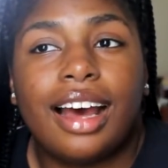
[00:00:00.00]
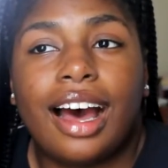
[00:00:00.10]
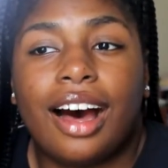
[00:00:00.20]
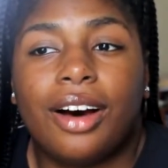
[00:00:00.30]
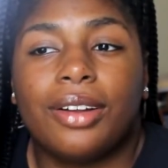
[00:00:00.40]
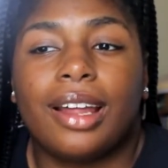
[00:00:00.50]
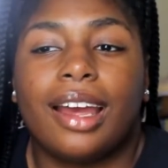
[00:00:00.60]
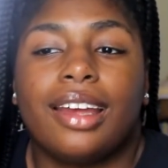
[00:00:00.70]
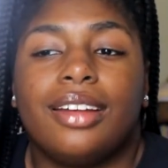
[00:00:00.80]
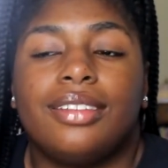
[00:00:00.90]
I'll
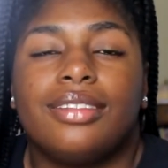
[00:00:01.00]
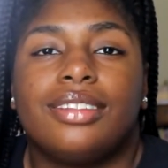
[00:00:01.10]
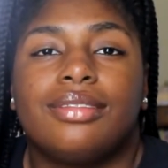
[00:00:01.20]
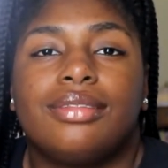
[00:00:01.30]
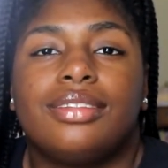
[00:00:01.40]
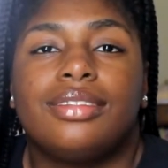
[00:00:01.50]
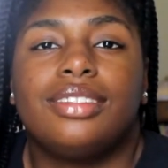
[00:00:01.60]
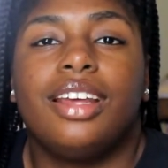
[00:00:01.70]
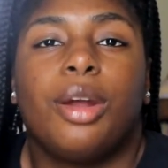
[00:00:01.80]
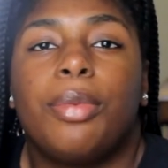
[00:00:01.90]
like get a